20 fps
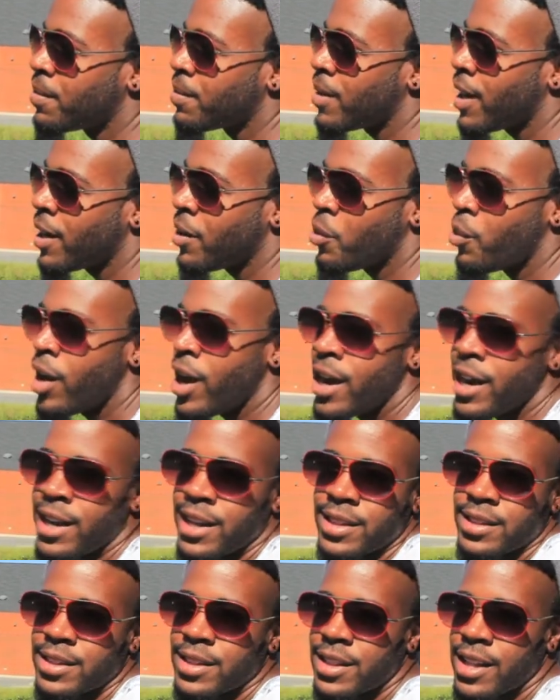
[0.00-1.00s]
Like, why,
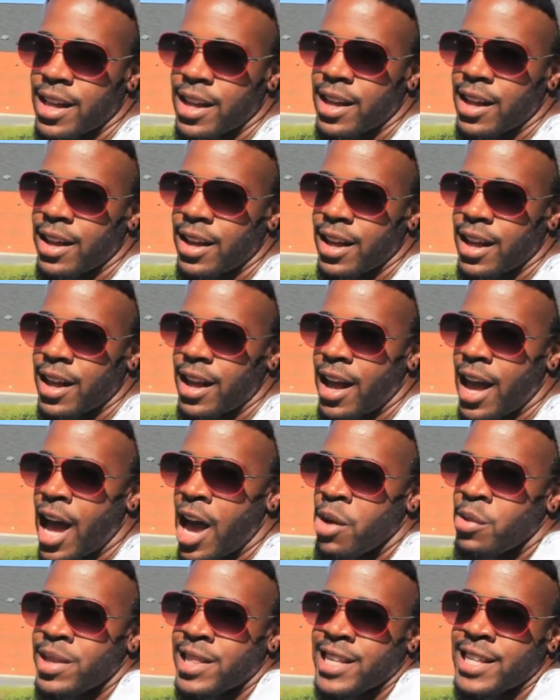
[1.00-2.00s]

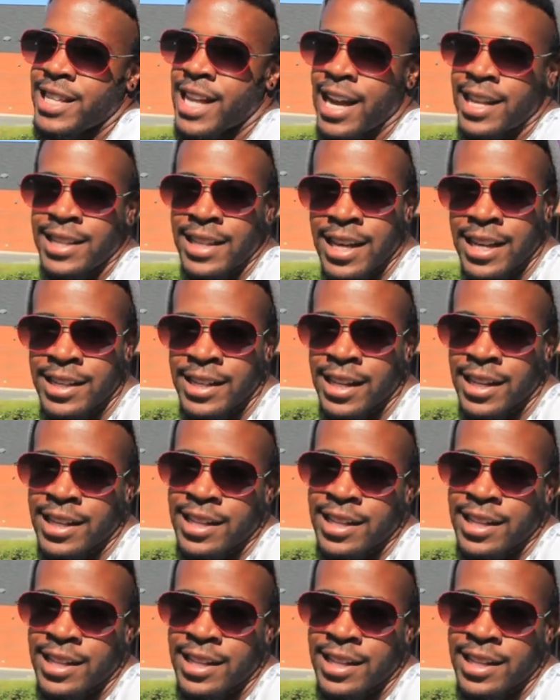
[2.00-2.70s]
how is he not dead yet?